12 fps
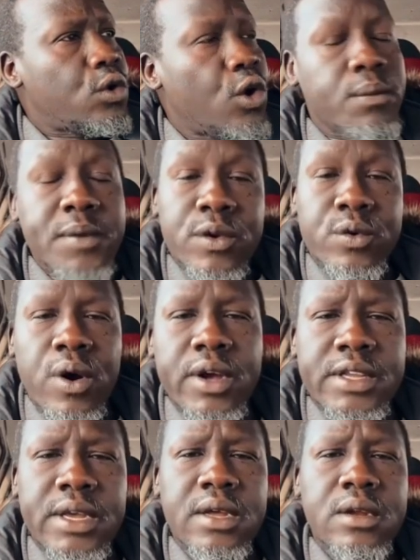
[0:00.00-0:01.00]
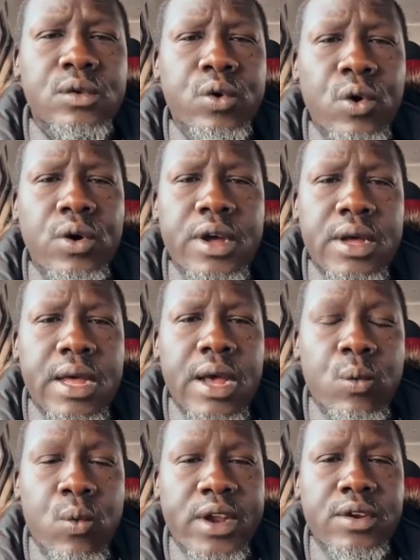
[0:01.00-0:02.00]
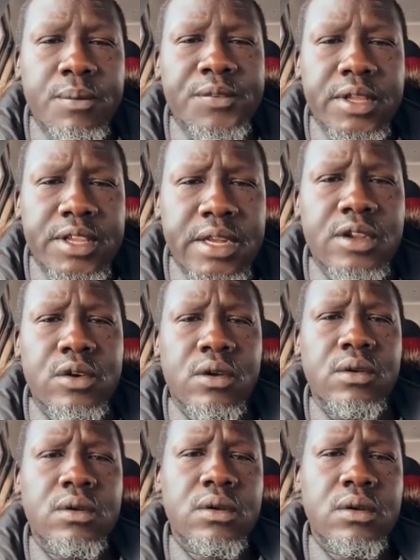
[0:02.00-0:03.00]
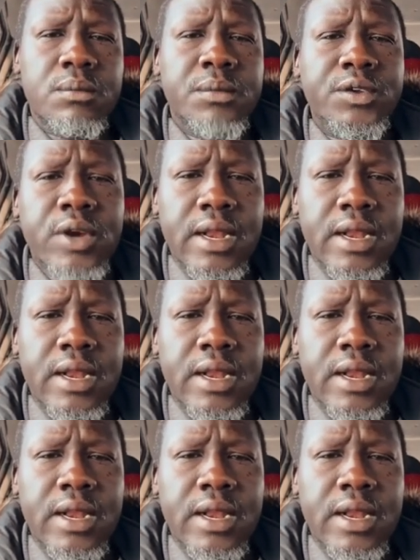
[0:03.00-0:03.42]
Kurme Togaje to one of the general. mi